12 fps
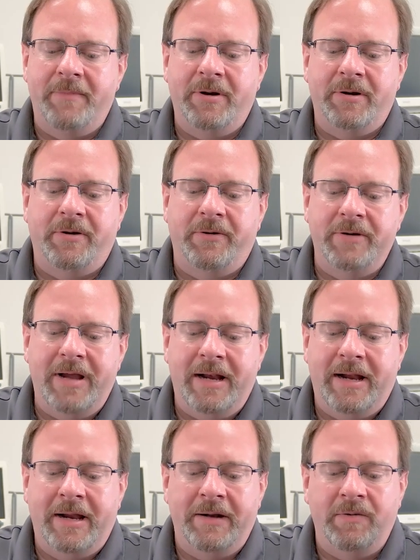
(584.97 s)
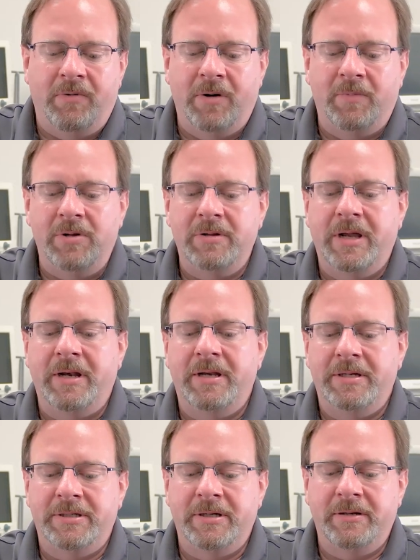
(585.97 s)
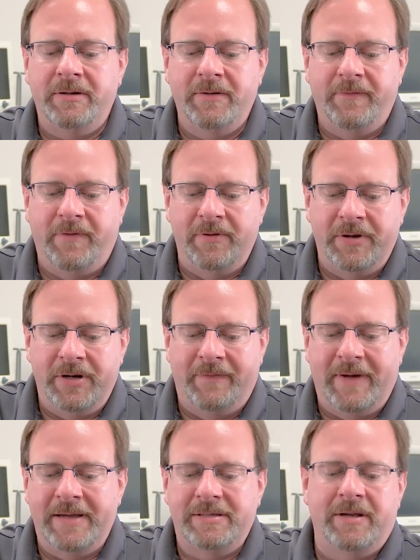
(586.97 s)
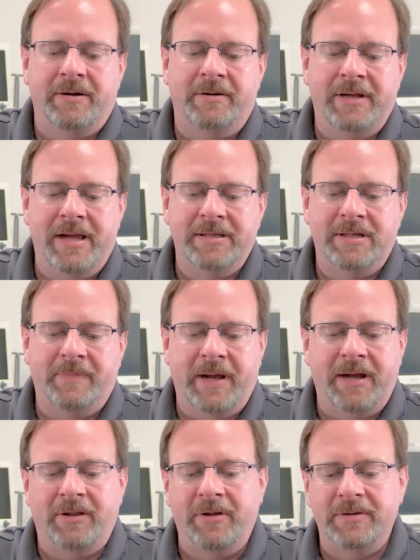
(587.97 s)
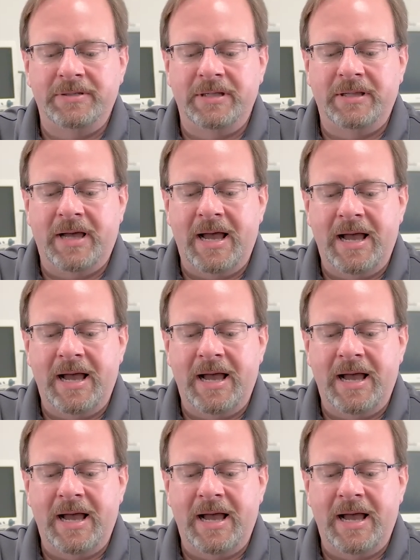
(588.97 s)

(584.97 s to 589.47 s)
I'm going to create a normal condition for the device under test by closing the